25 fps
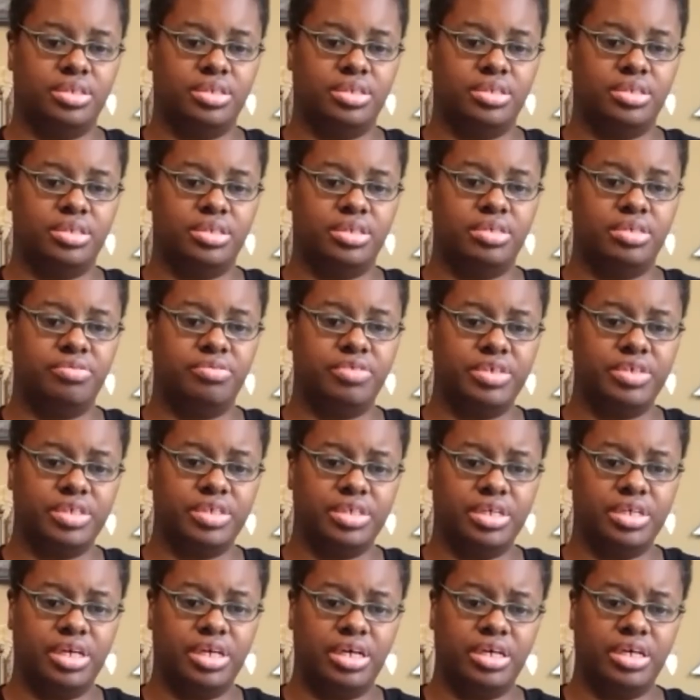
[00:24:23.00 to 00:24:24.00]
give
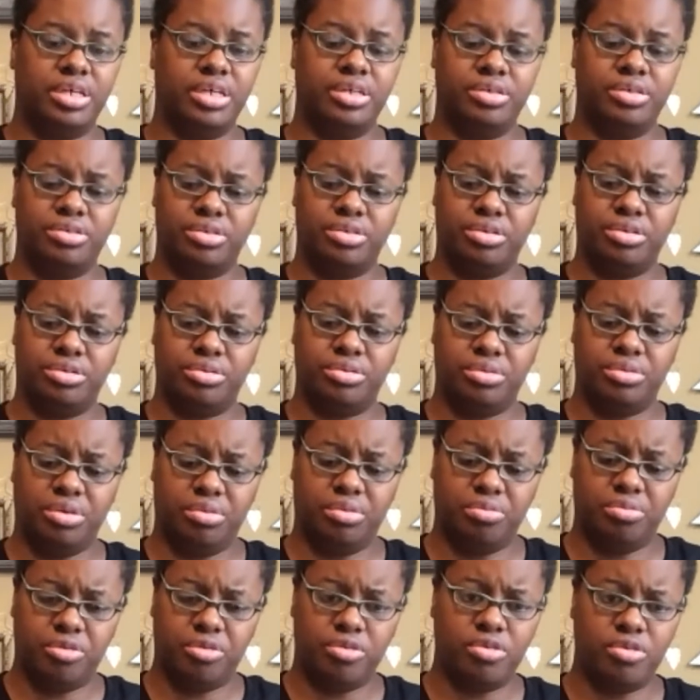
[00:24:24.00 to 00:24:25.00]
it a
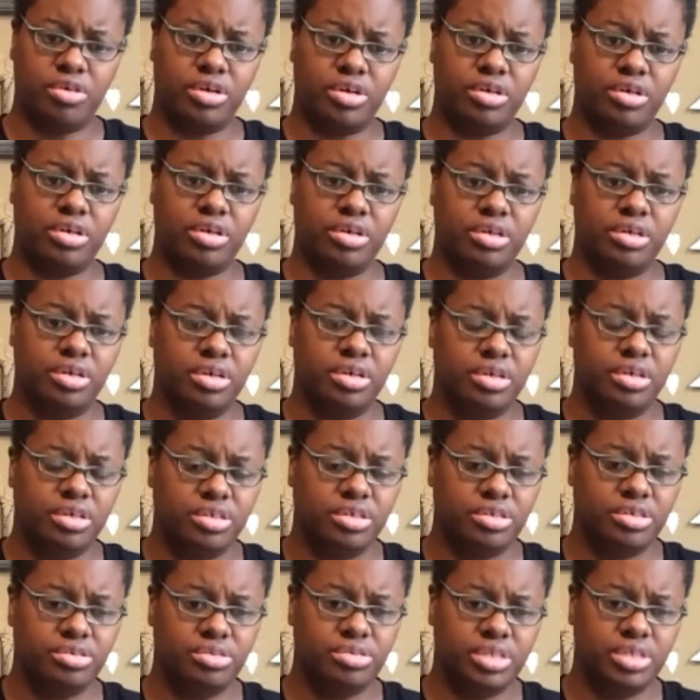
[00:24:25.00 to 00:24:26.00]
more
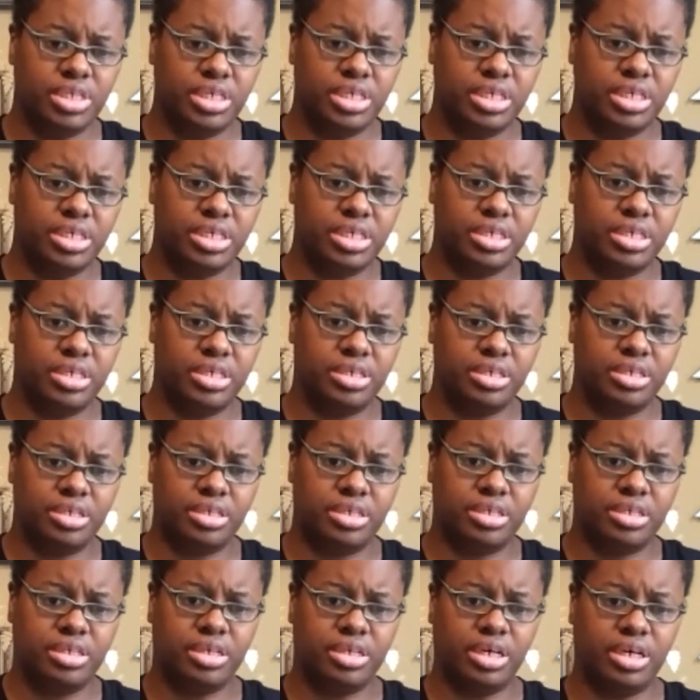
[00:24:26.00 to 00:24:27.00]
unique
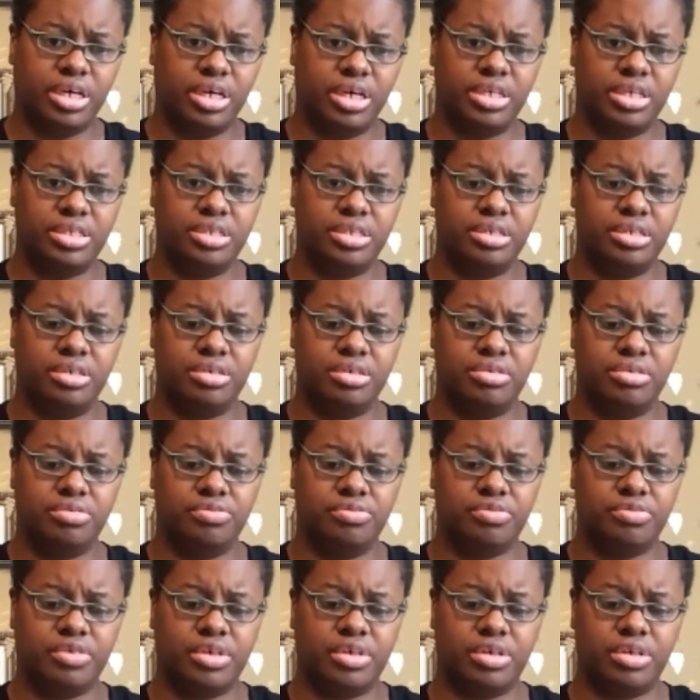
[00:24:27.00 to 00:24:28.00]
kind
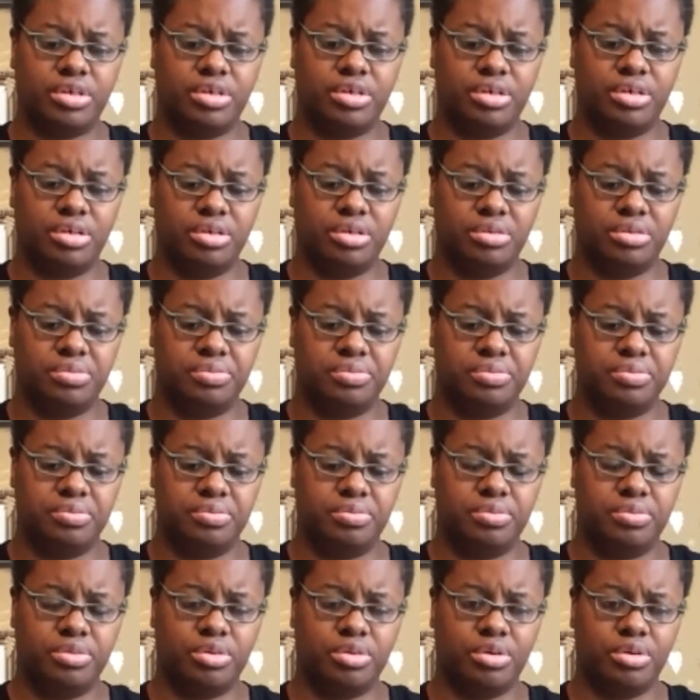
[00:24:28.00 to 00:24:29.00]
of
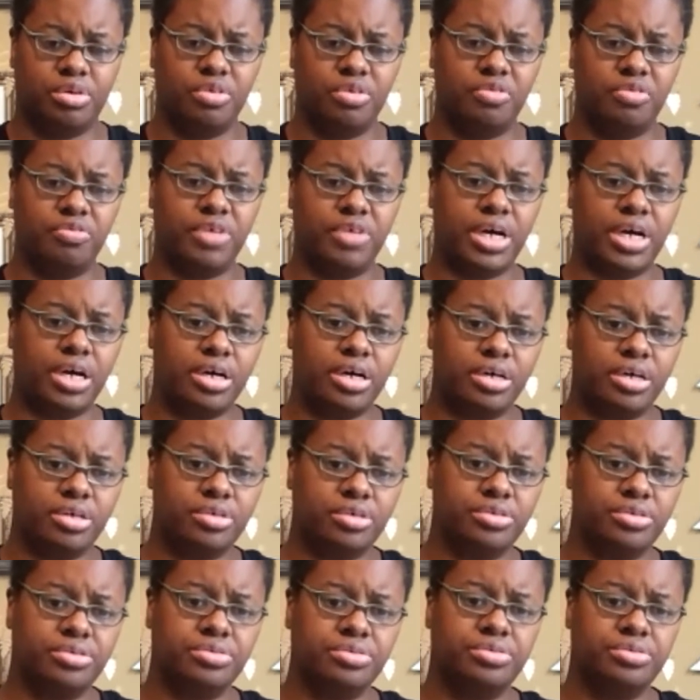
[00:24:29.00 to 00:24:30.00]

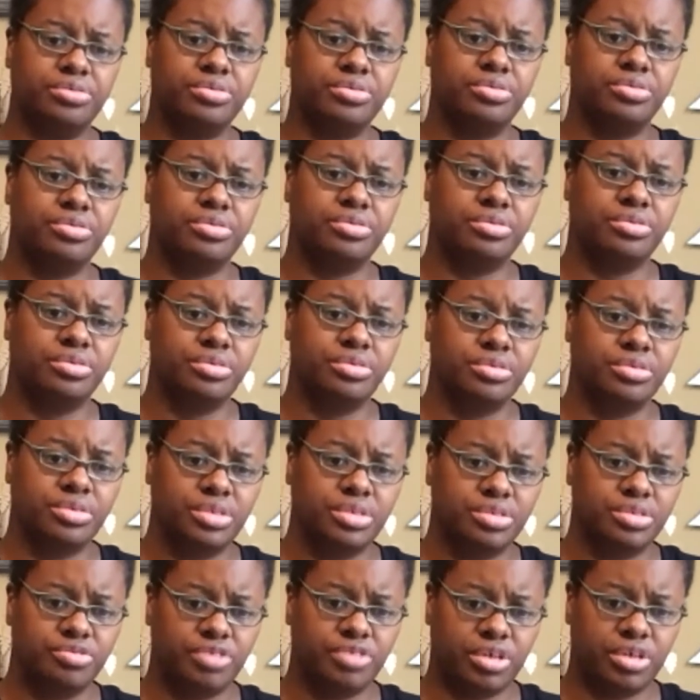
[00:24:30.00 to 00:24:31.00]
profile
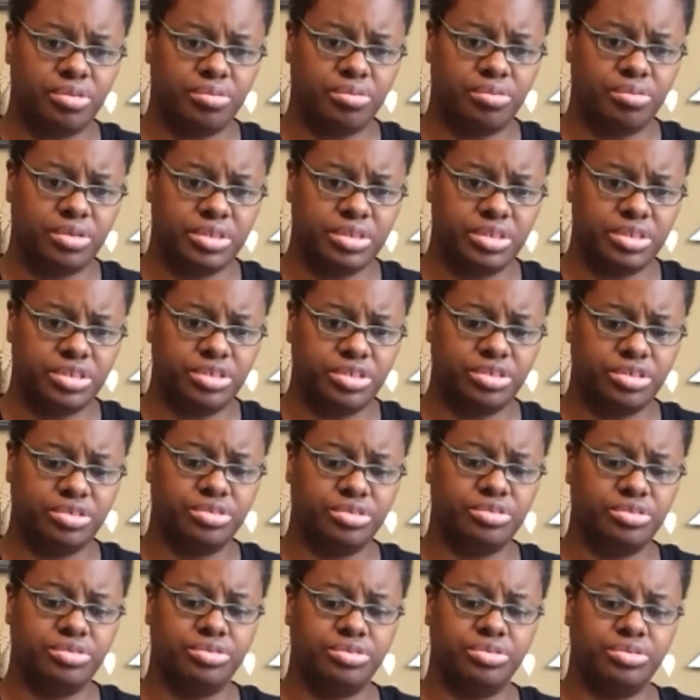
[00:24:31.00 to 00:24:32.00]
if I want to.